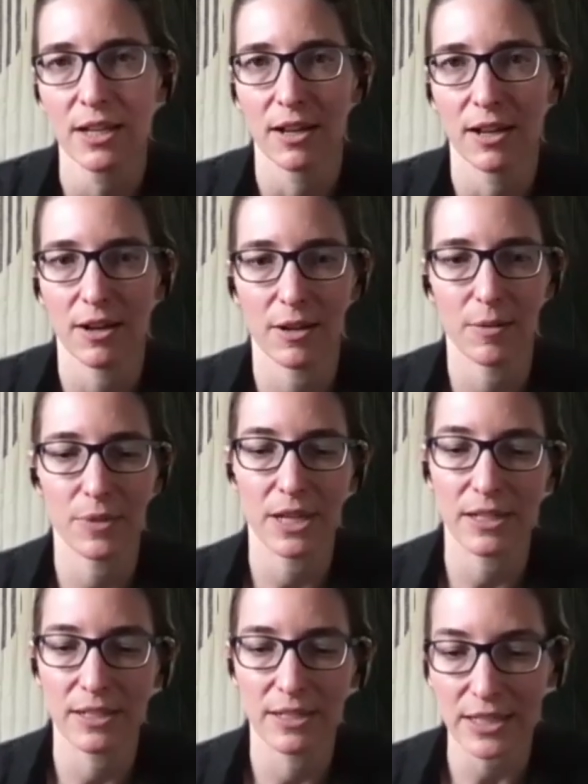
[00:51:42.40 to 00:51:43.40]
uh,
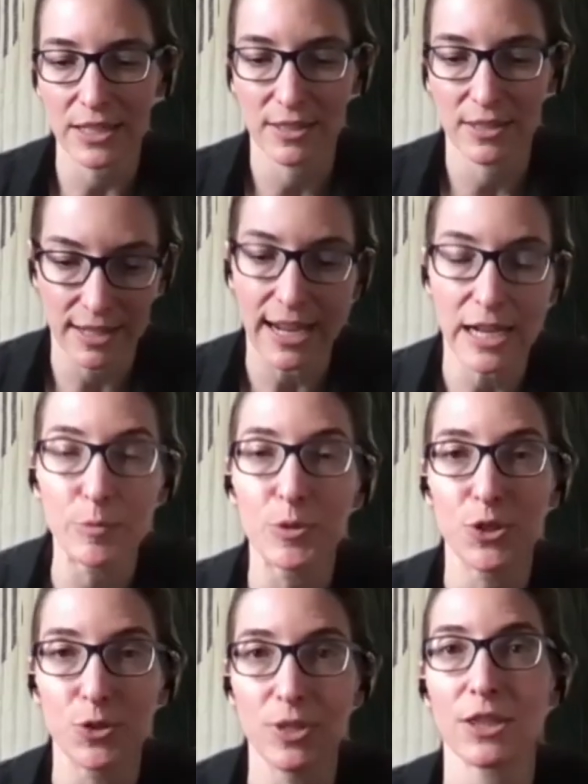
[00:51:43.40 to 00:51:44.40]
that get that
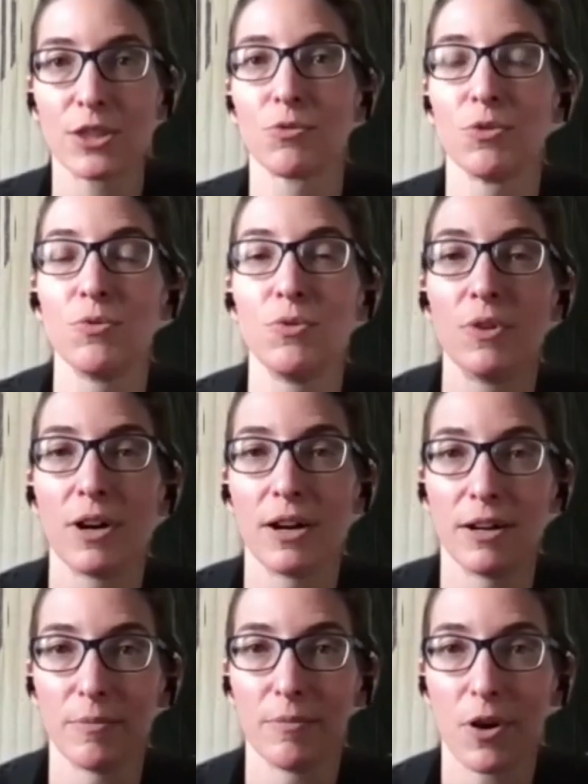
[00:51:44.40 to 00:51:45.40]
helps you get through
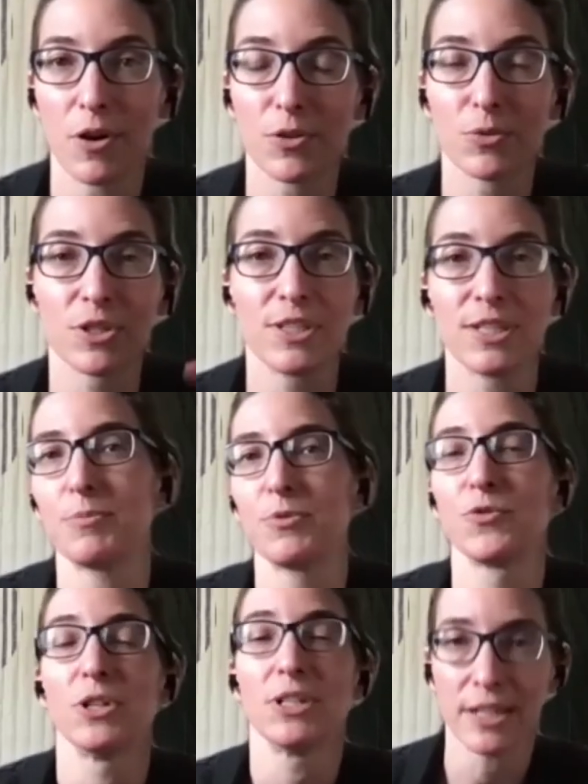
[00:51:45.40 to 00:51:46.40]
um, all those steps
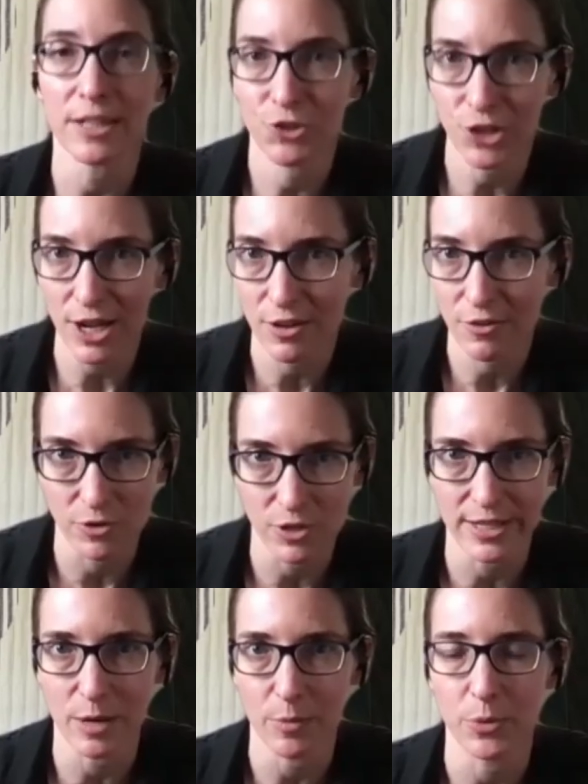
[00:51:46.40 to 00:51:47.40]
for a tick check, for
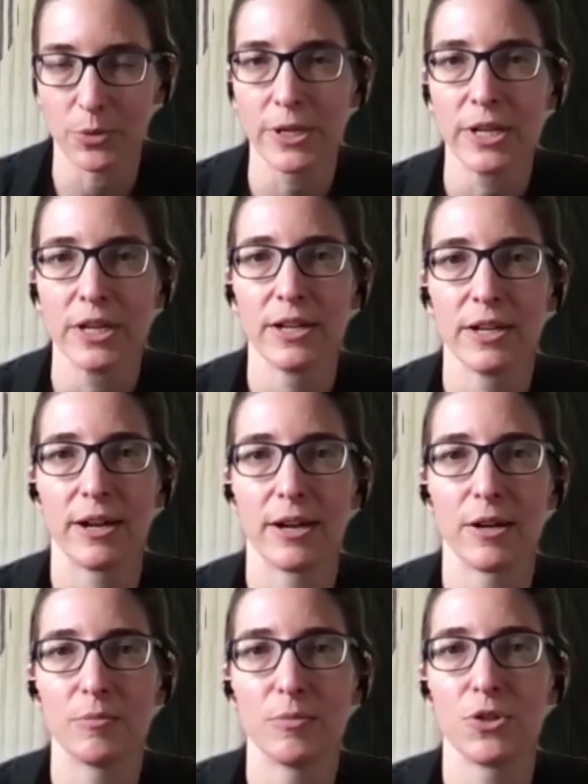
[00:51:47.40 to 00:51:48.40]
example.
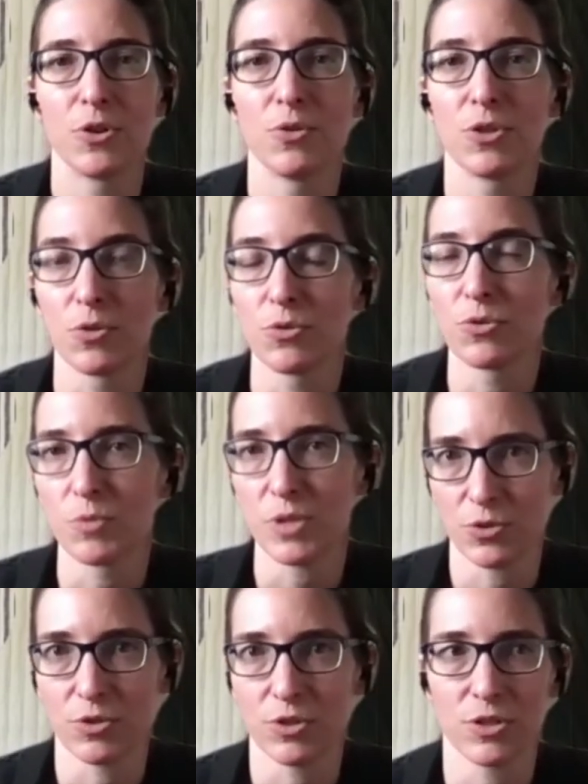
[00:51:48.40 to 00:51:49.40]
Um, so those
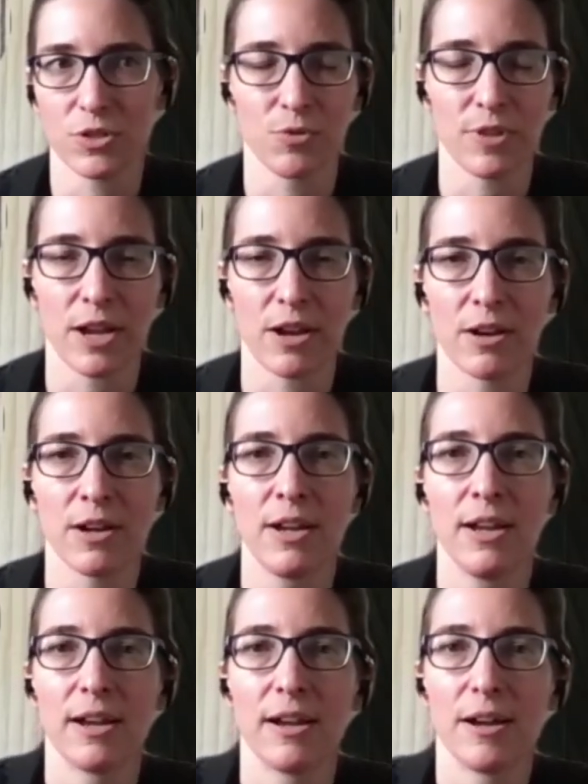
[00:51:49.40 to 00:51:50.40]
resources are there,
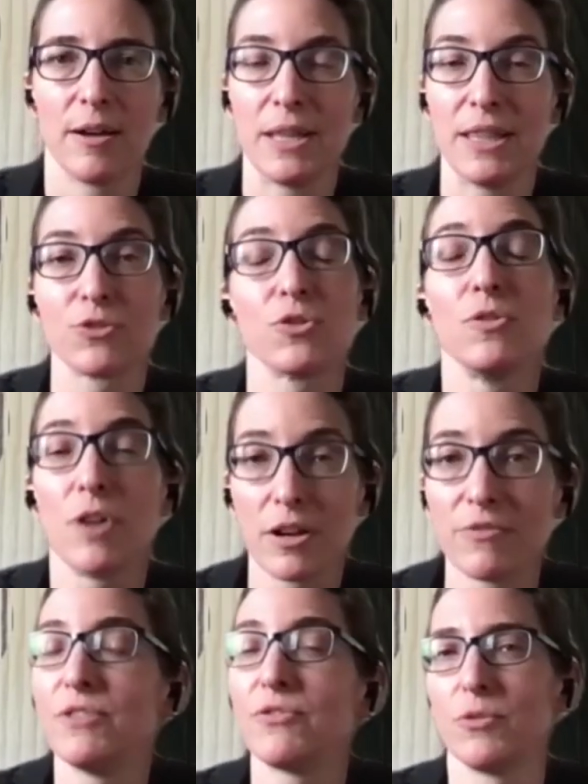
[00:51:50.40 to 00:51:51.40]
um, and there's a lot
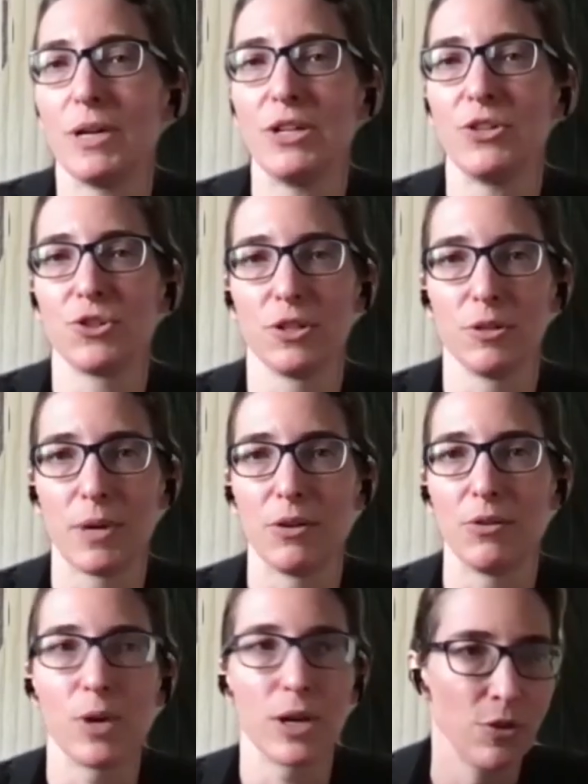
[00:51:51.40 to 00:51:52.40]
of information
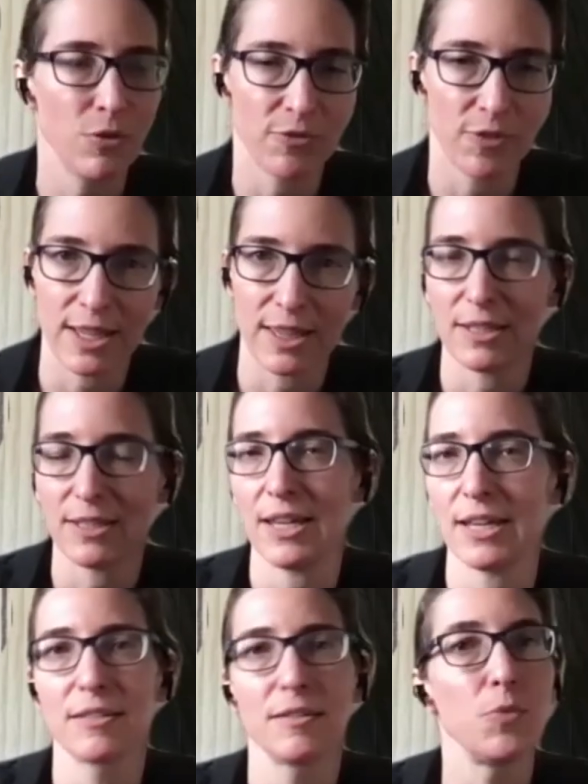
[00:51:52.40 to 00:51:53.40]
about where you find the
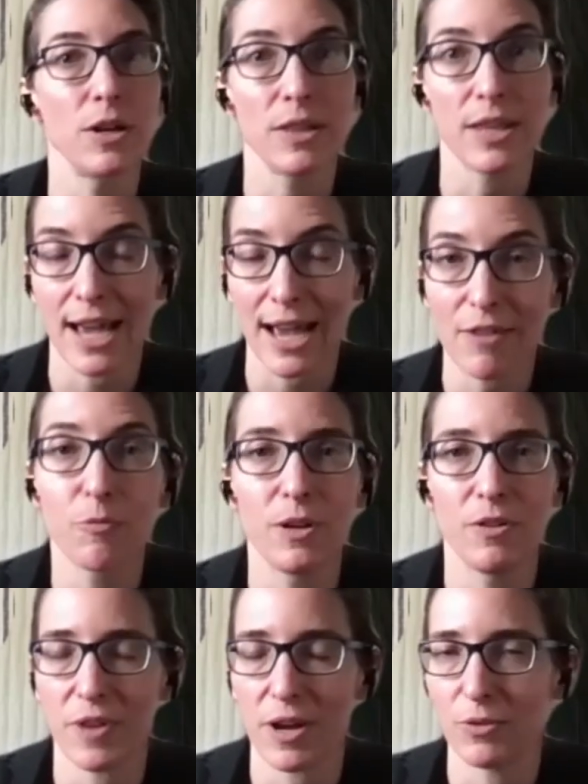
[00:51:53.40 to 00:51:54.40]
ticks and where they have
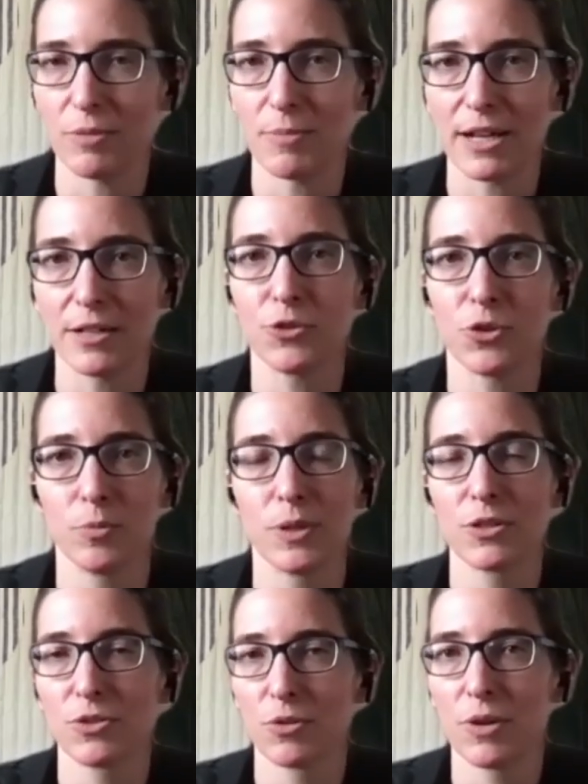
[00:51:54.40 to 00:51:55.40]
been found in Manitoba.
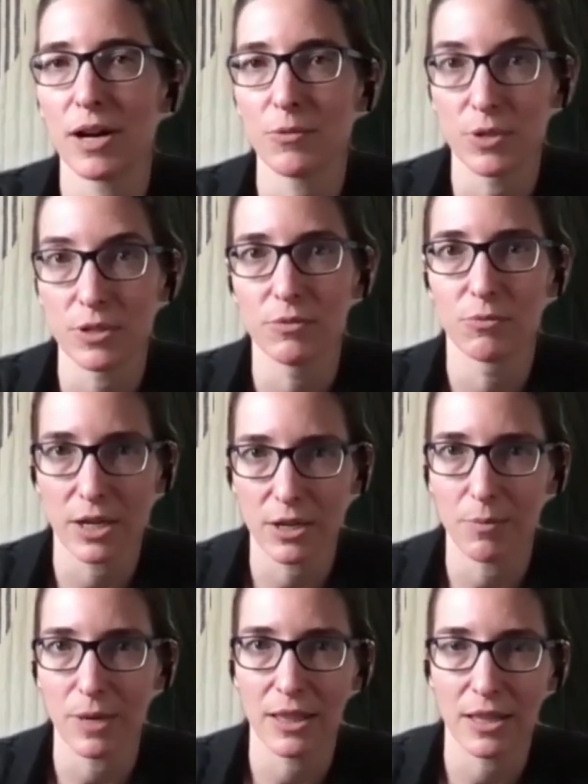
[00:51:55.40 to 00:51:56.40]
So mm-hmm. I would
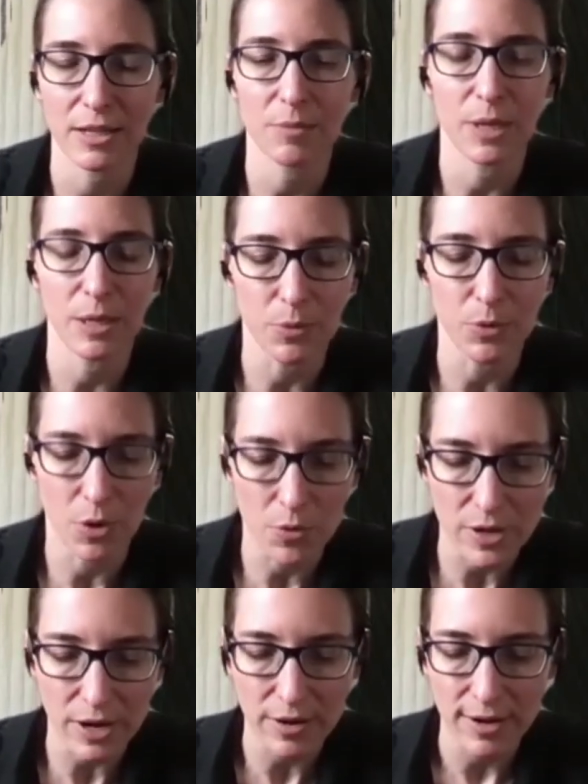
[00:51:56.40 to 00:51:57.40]
recommend that people go
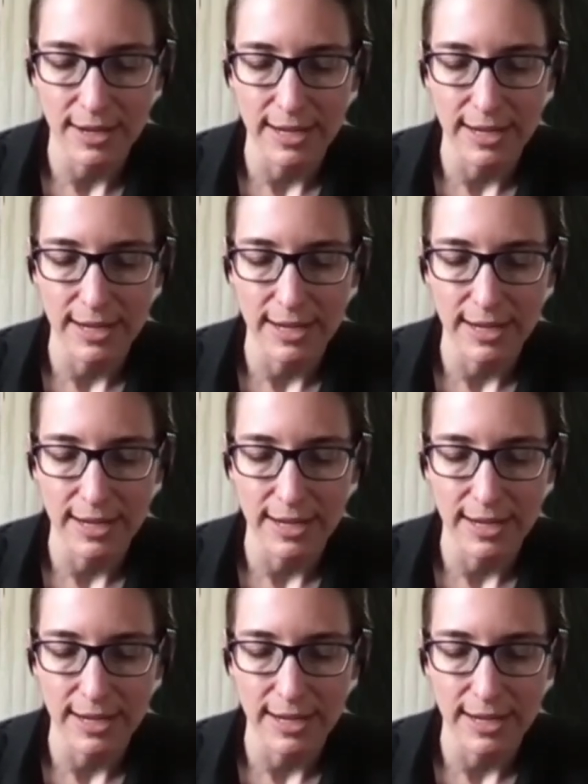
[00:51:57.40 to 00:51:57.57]
there